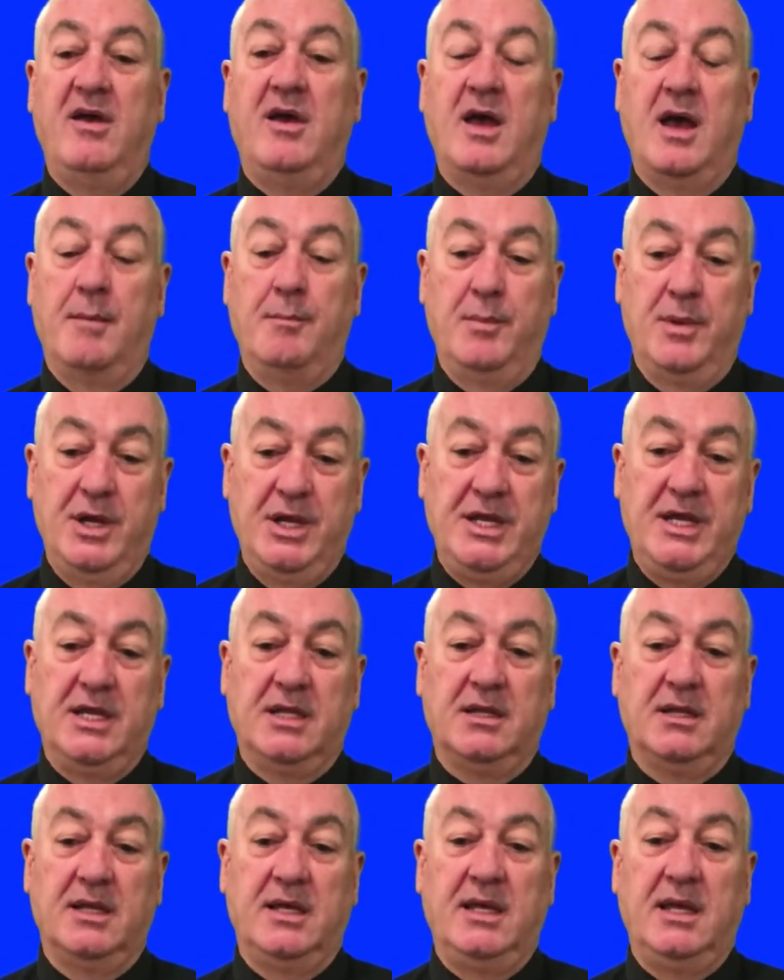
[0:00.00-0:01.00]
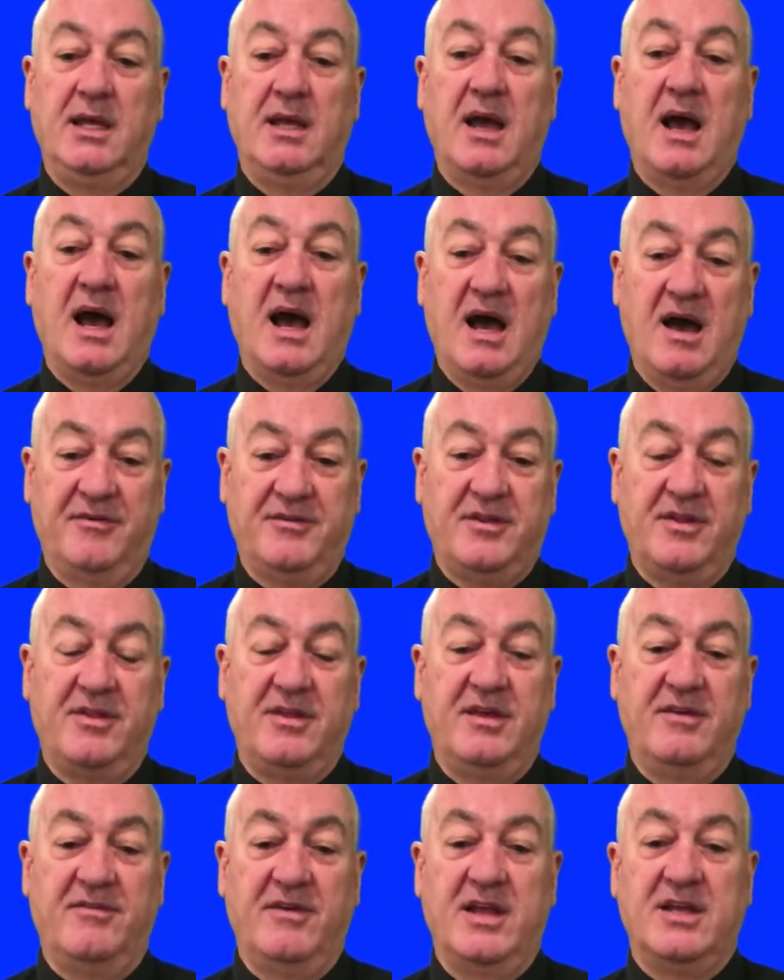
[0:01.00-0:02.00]
immediately after
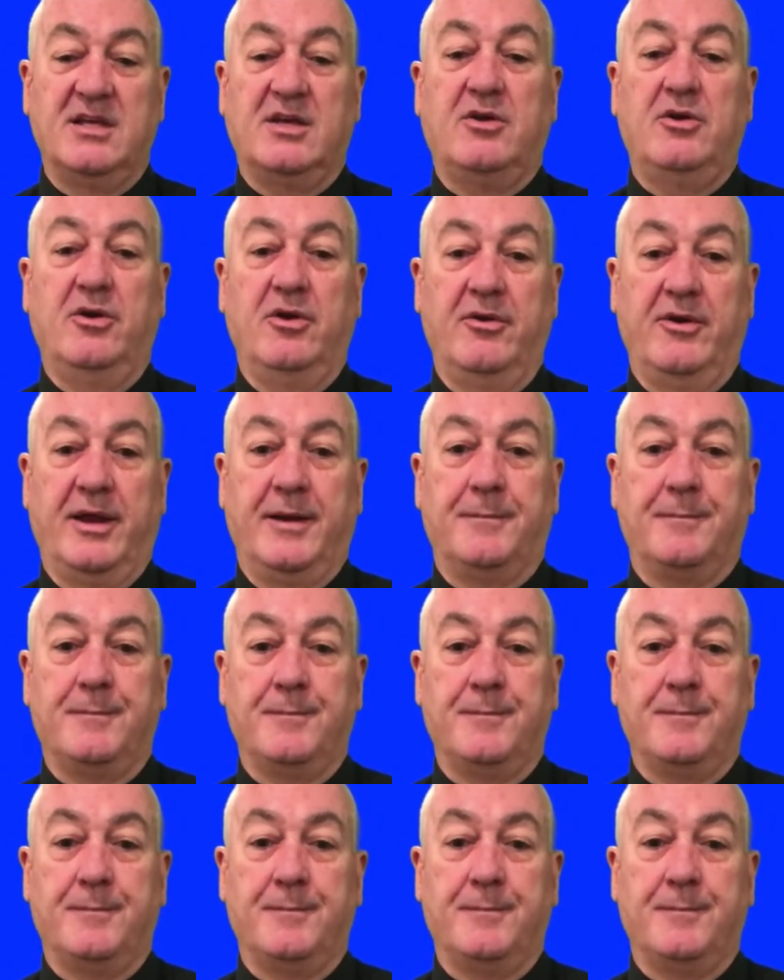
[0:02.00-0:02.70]
the event occurring.